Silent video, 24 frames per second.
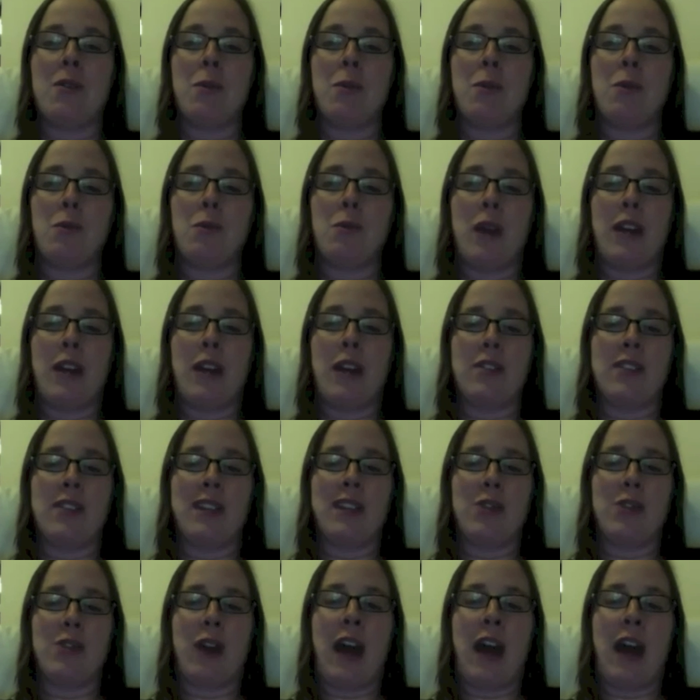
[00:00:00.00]
radars that
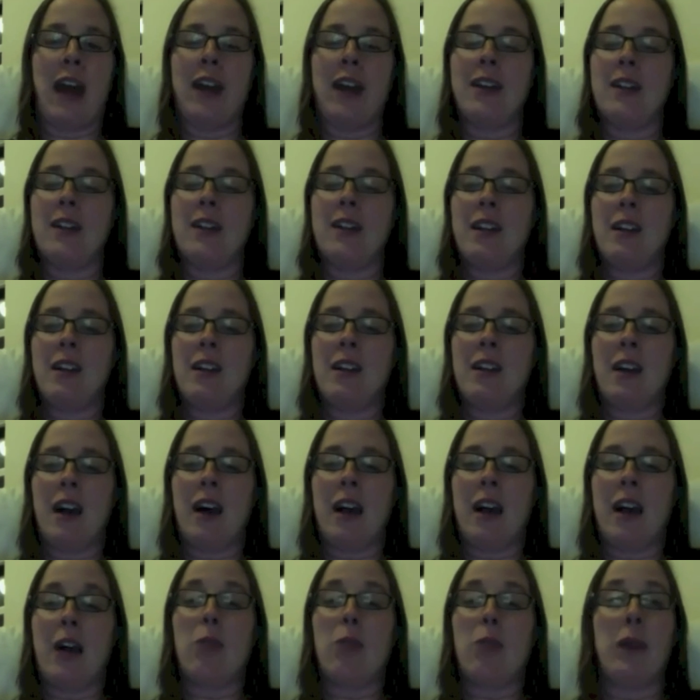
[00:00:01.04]
track uh,
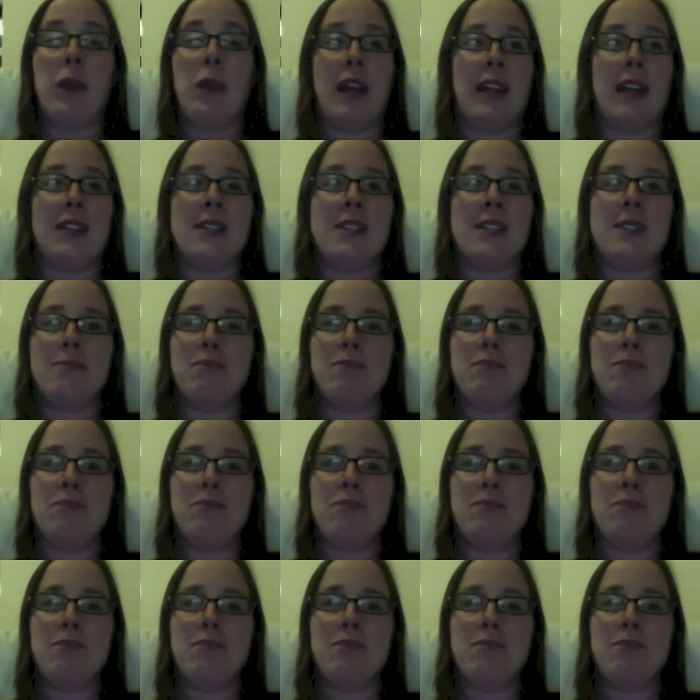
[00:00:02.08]
airplanes.